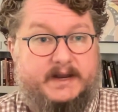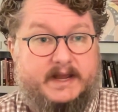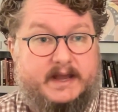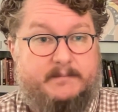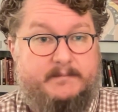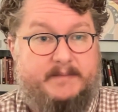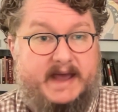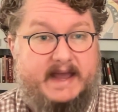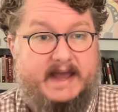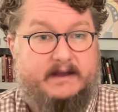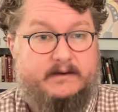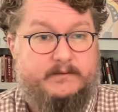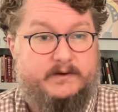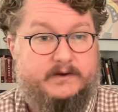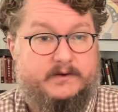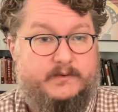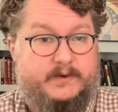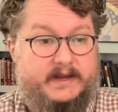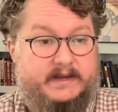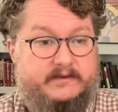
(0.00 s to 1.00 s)
to come back
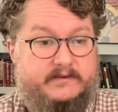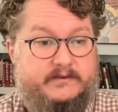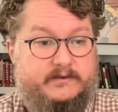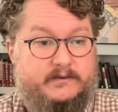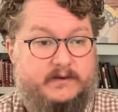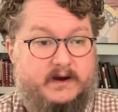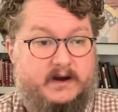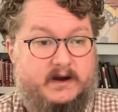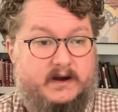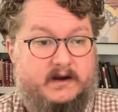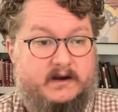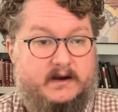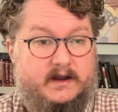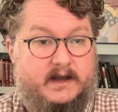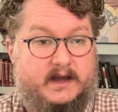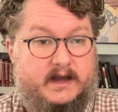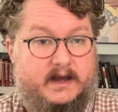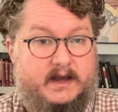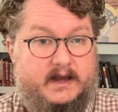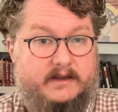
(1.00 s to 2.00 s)
real quick to our
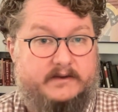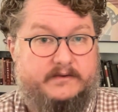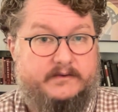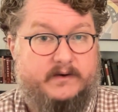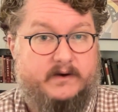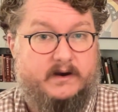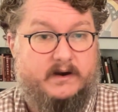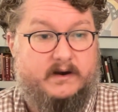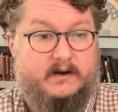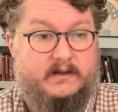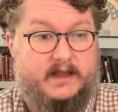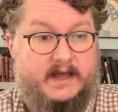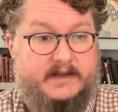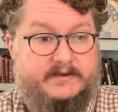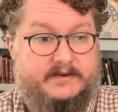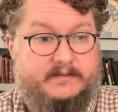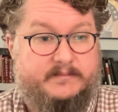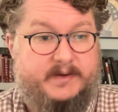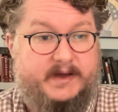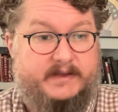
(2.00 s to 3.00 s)
uh, to our
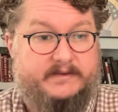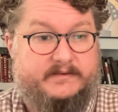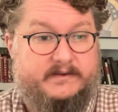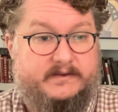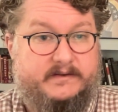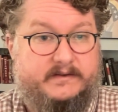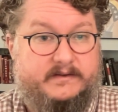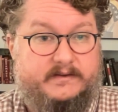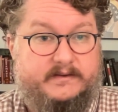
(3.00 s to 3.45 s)
logic puzzle.